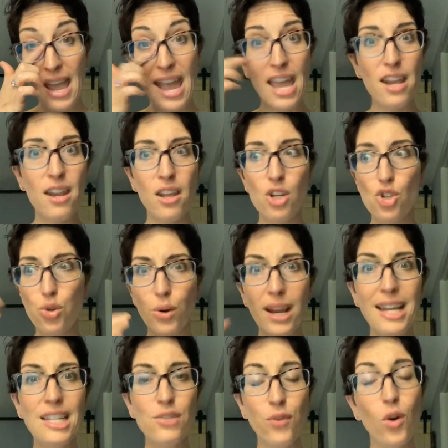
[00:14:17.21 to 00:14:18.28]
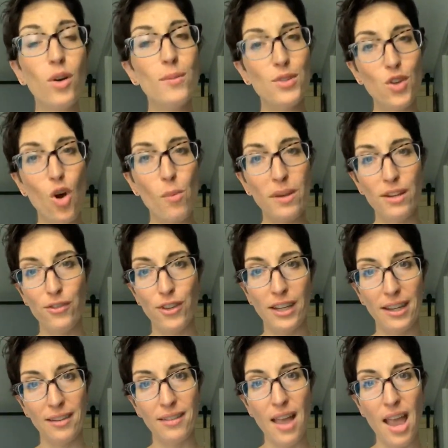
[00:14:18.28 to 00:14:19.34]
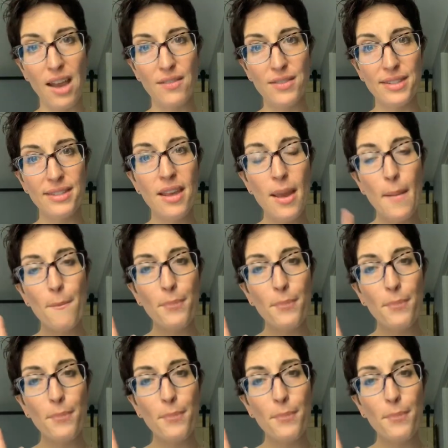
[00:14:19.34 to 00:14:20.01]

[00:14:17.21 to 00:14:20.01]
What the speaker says: and it transforms so many freaking lives.